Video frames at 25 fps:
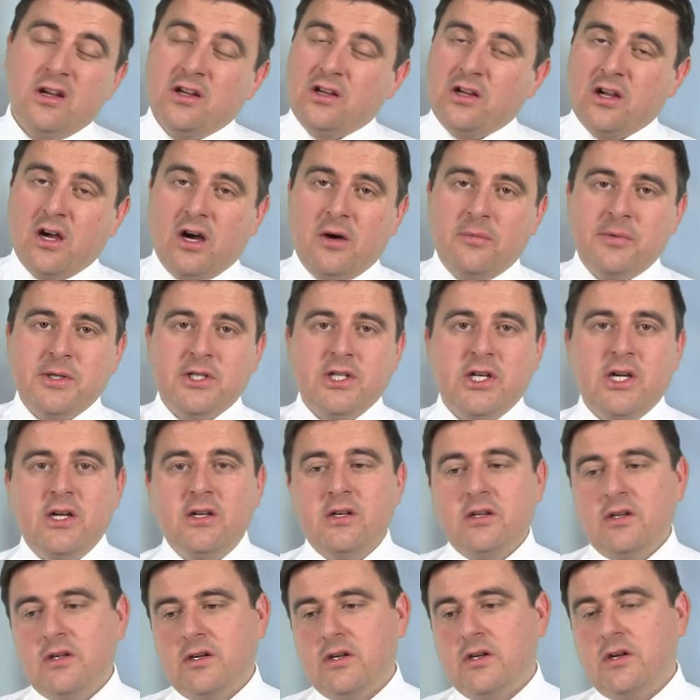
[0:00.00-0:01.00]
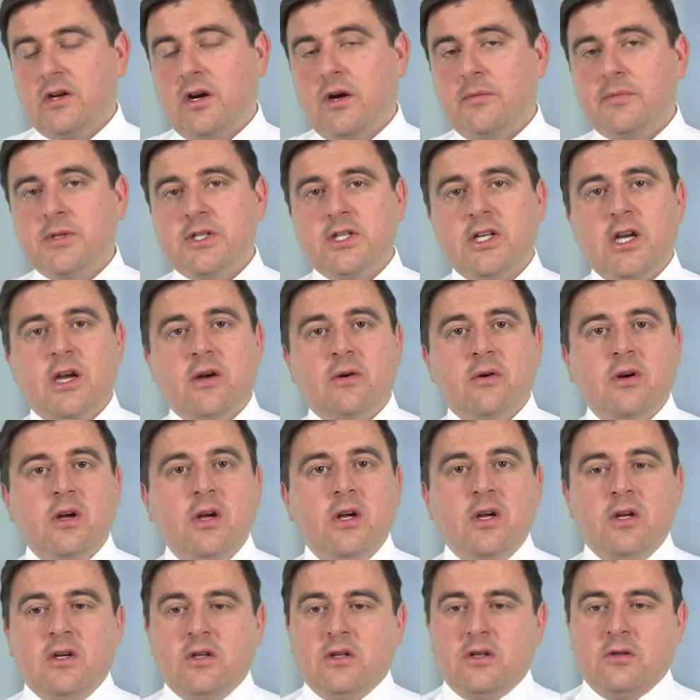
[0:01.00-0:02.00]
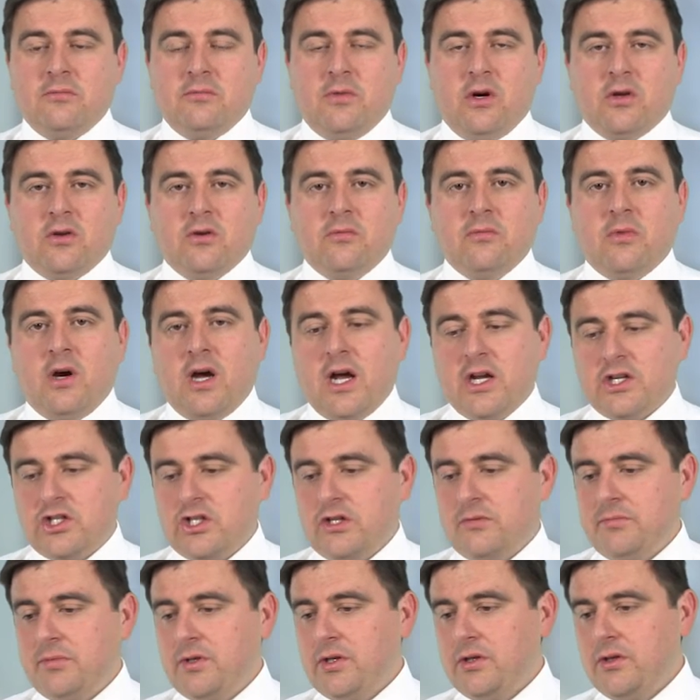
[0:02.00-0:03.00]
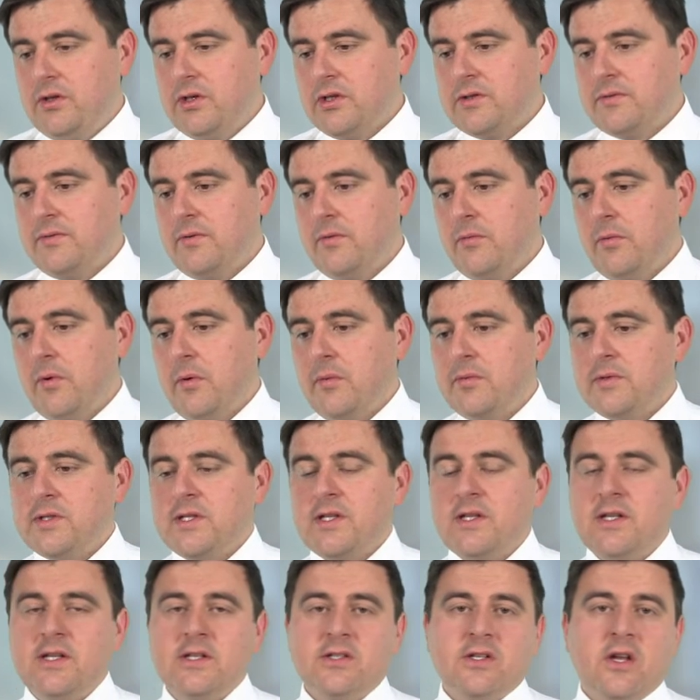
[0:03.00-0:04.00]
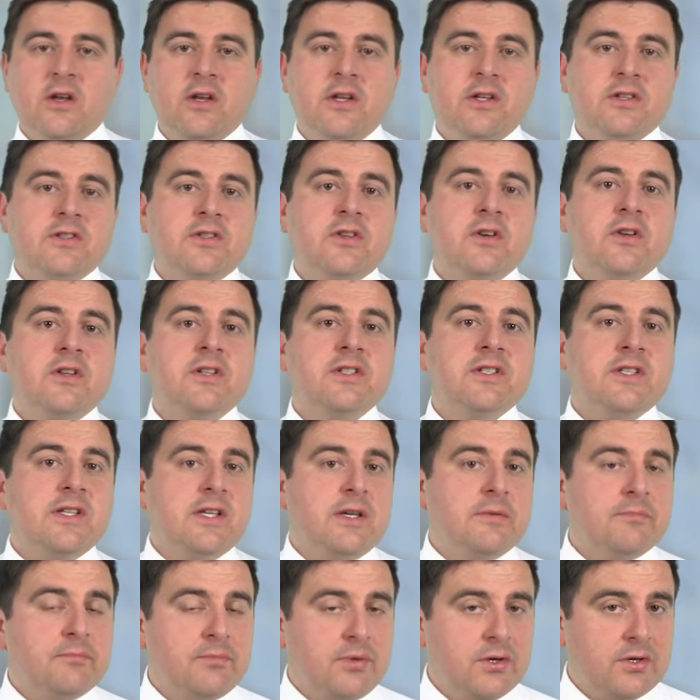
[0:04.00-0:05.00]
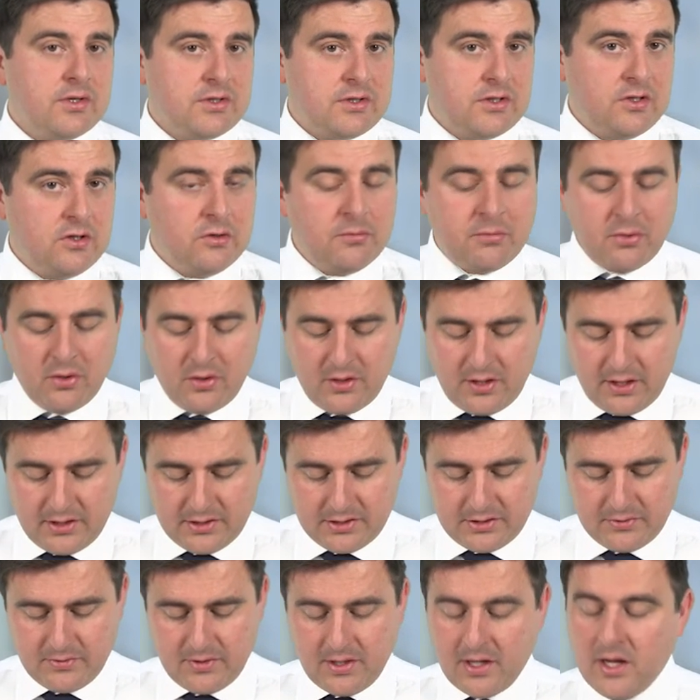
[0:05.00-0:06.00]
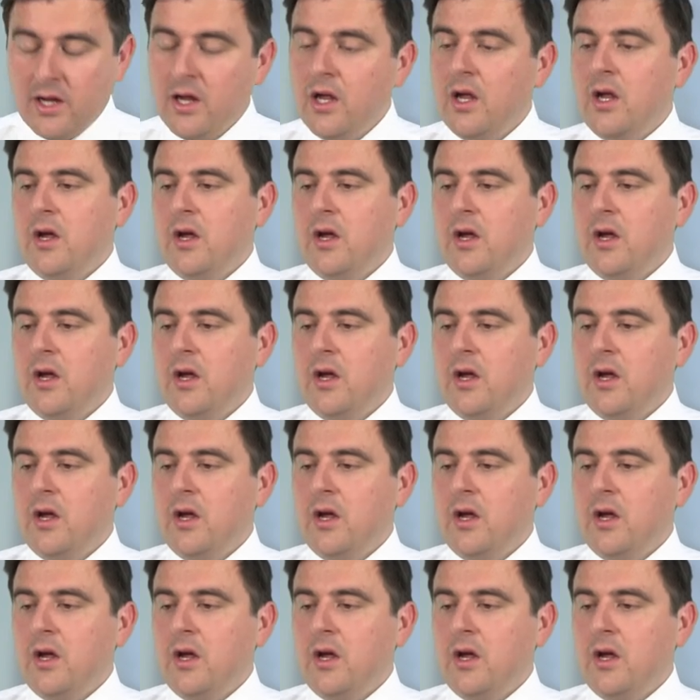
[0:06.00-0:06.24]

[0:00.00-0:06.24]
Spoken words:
Garbage in, garbage out. The model might actually be useful, but obviously it's only as good as the inputs that you put into it.